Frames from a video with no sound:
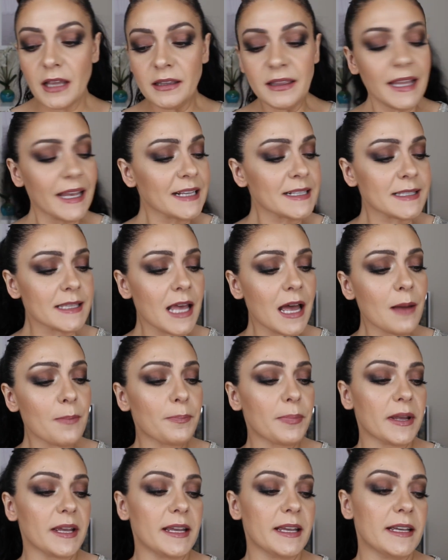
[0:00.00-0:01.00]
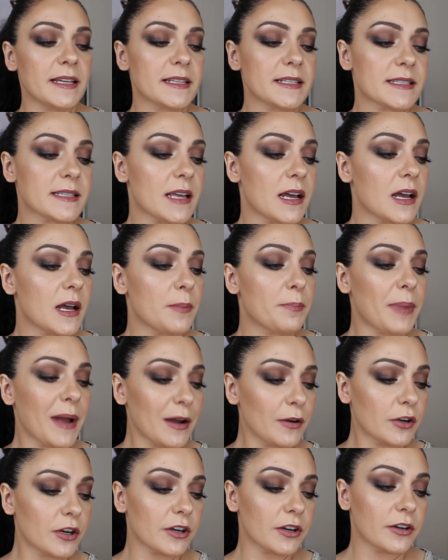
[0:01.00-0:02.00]
Next up is uh,
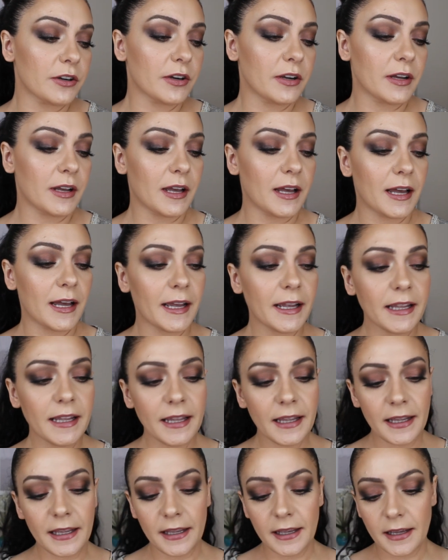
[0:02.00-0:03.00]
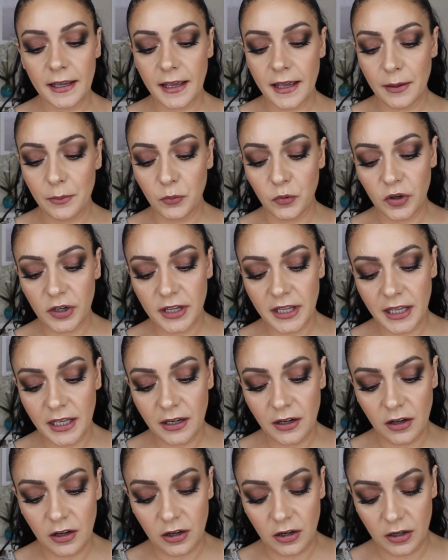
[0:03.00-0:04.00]
powder. I am
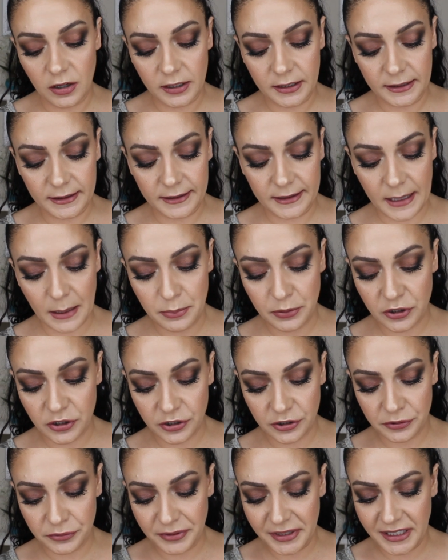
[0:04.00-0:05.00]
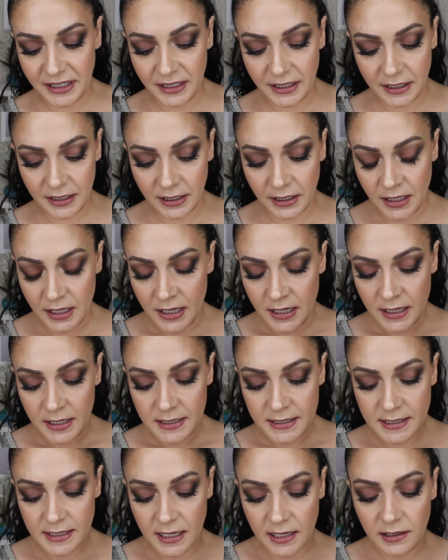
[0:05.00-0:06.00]
working on La Prairie
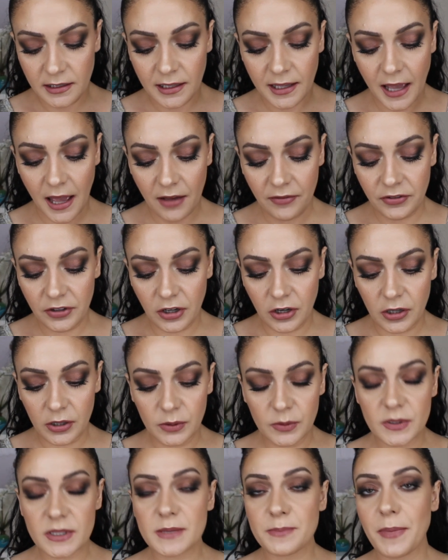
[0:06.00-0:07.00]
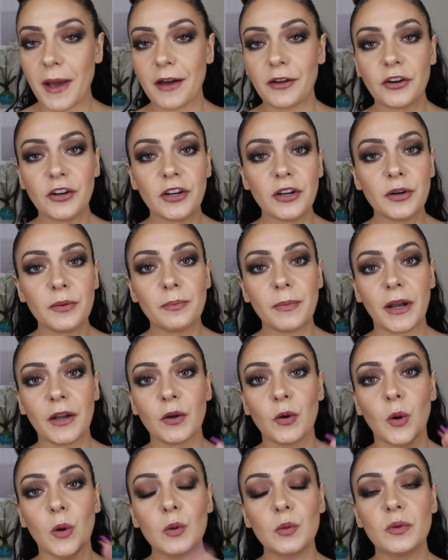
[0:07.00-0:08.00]
Skin Caviar Loose Powder.
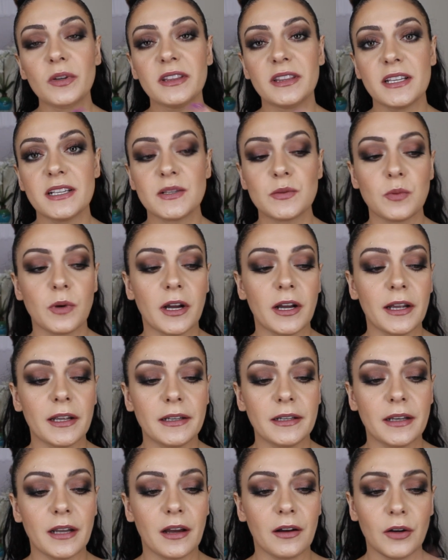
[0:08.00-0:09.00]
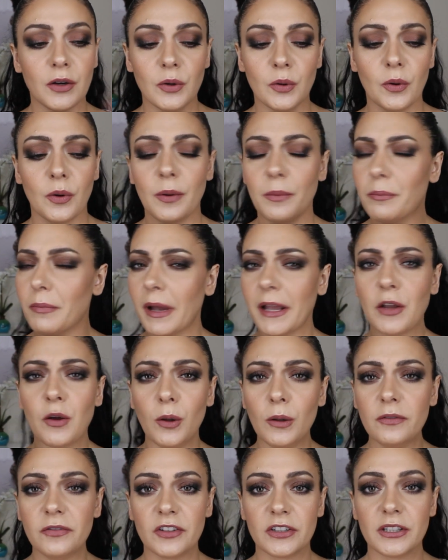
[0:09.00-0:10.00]
My goal with this one, oh, my
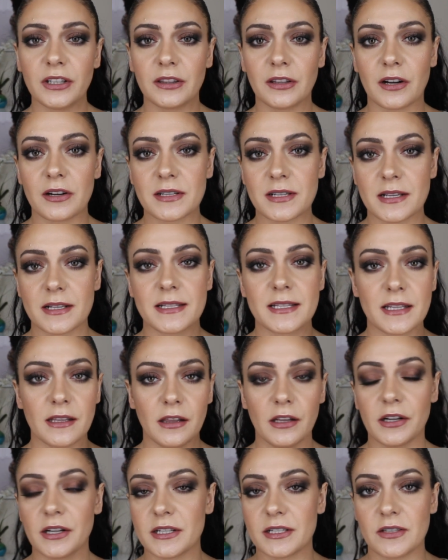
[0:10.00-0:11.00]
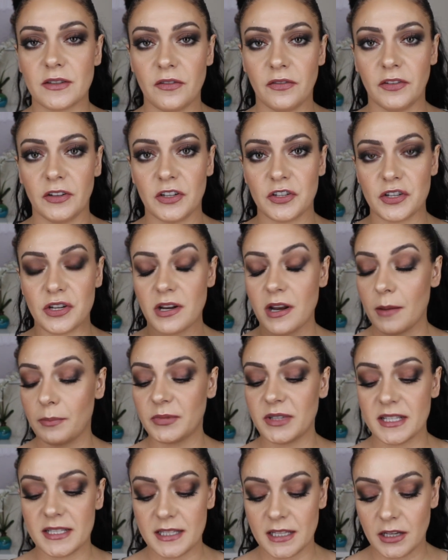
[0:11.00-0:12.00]
goal for the NARS concealer is to finish it
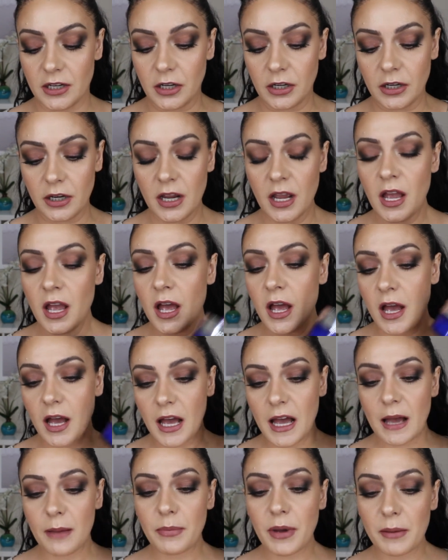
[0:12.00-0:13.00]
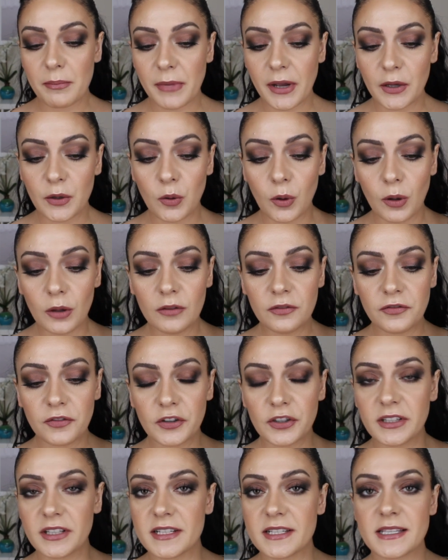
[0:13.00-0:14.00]
up this year. Uh, but my goal
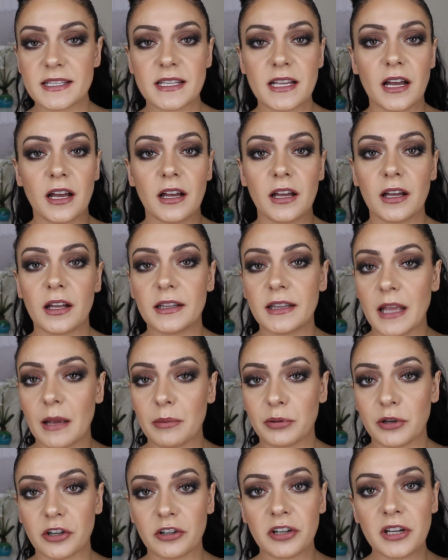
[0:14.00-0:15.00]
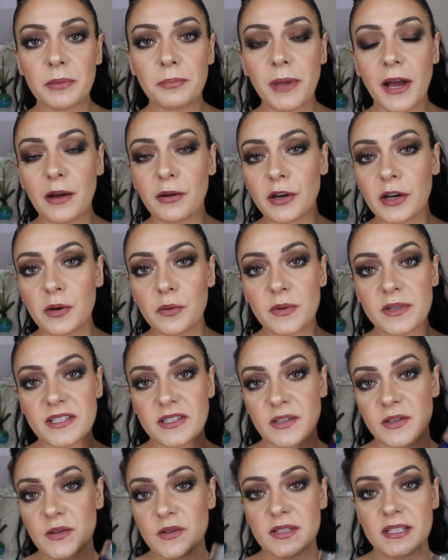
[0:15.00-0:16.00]
for this uh, La Prairie powder was
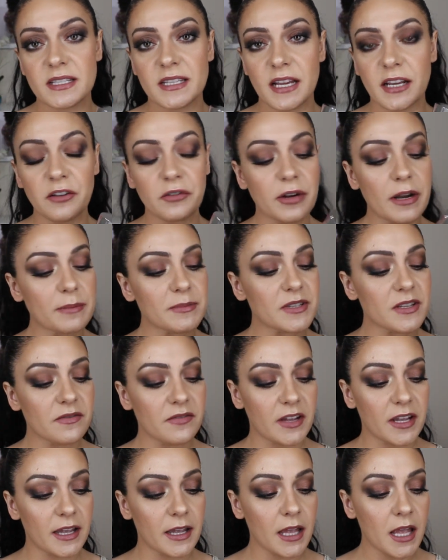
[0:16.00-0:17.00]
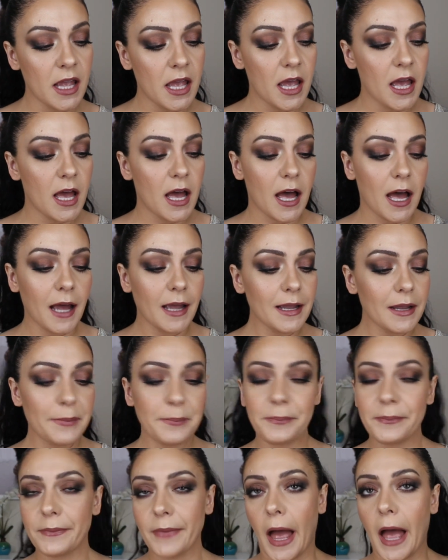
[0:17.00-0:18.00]
to use 10 grams of it.
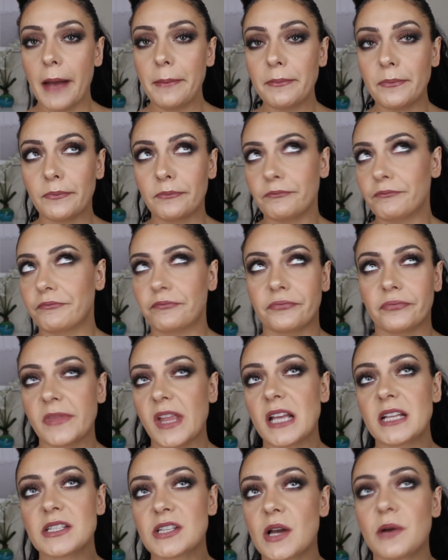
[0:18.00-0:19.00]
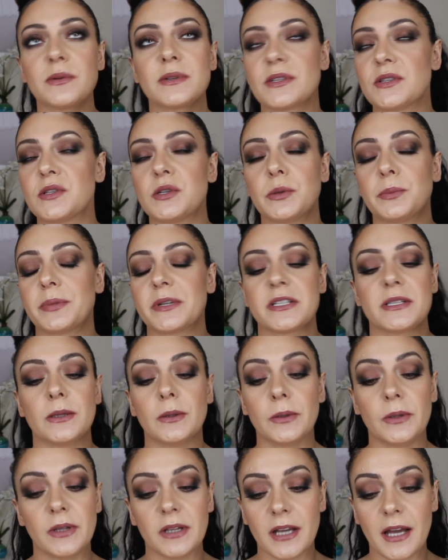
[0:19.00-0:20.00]
I'm, I'm, it's going super
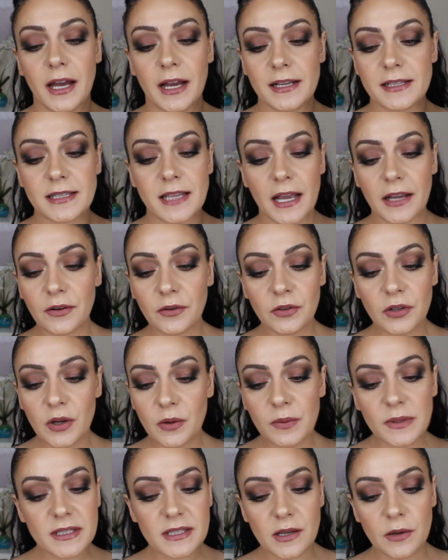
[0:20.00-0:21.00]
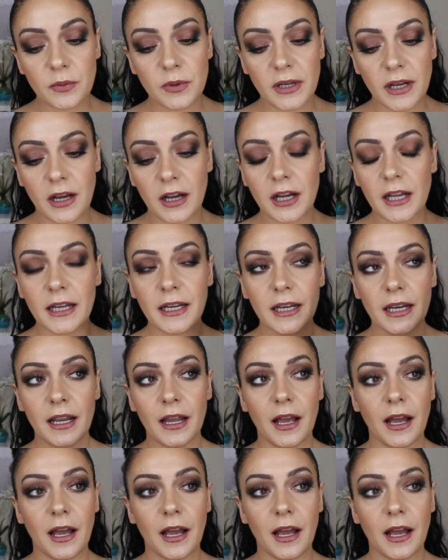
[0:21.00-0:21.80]
slow, you guys. I don't know what's going on.